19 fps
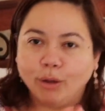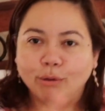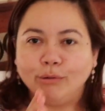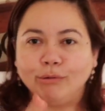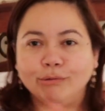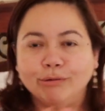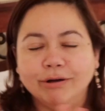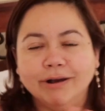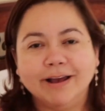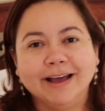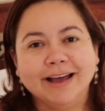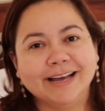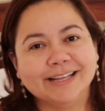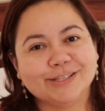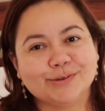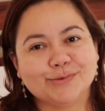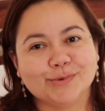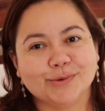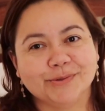whew, I
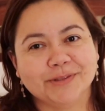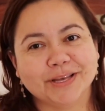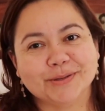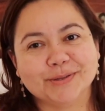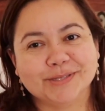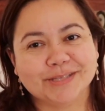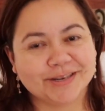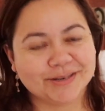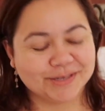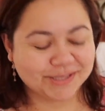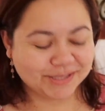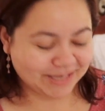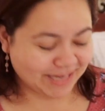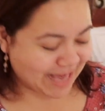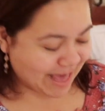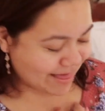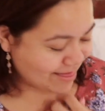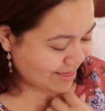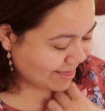had to run downstairs to
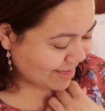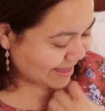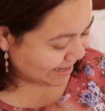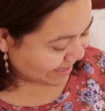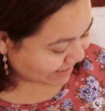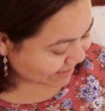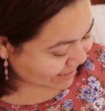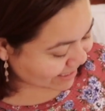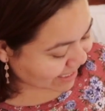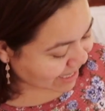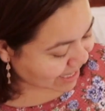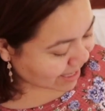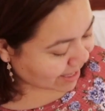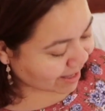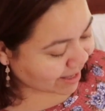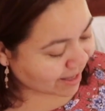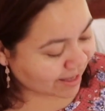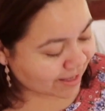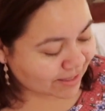get the things.
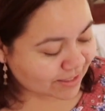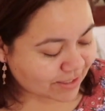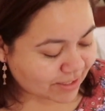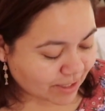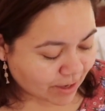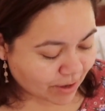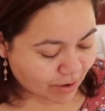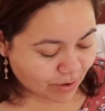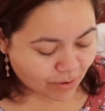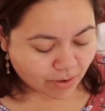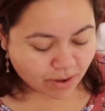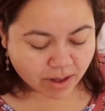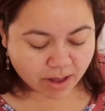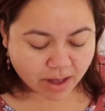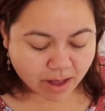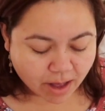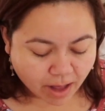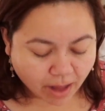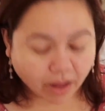So
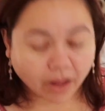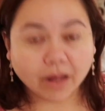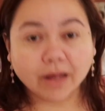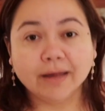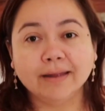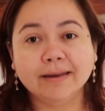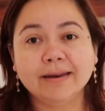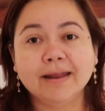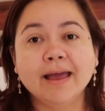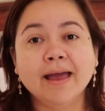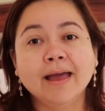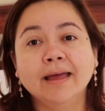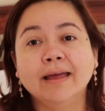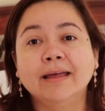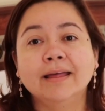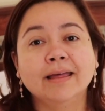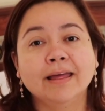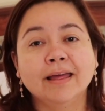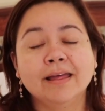on
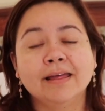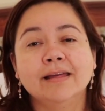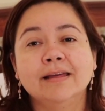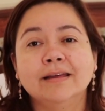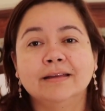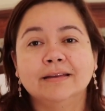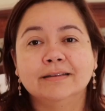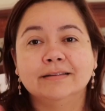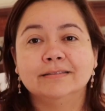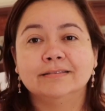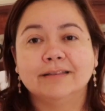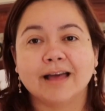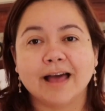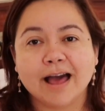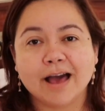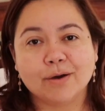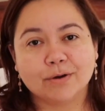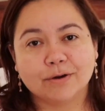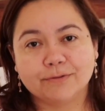
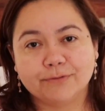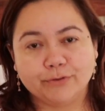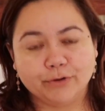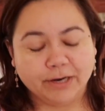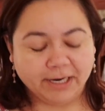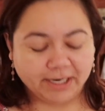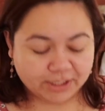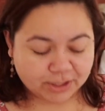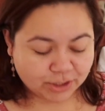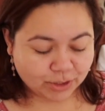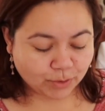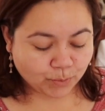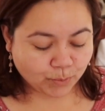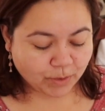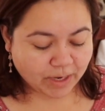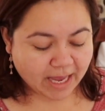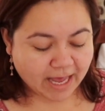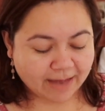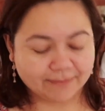our fridge
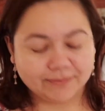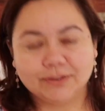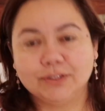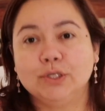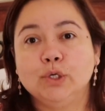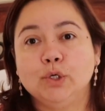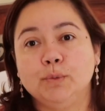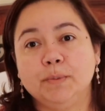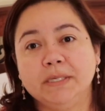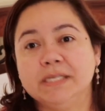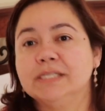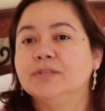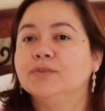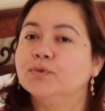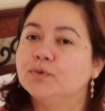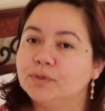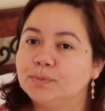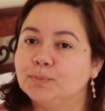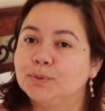we have two
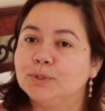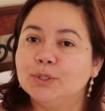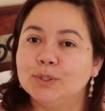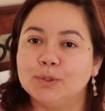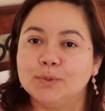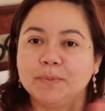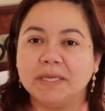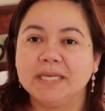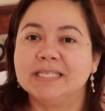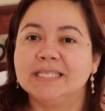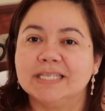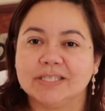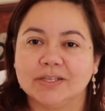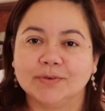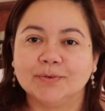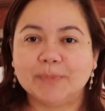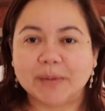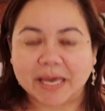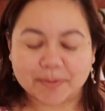pieces two pieces
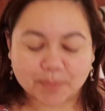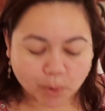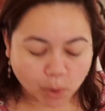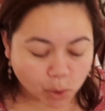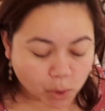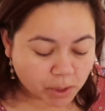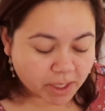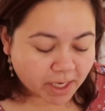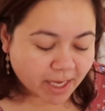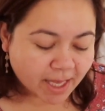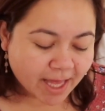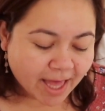of paper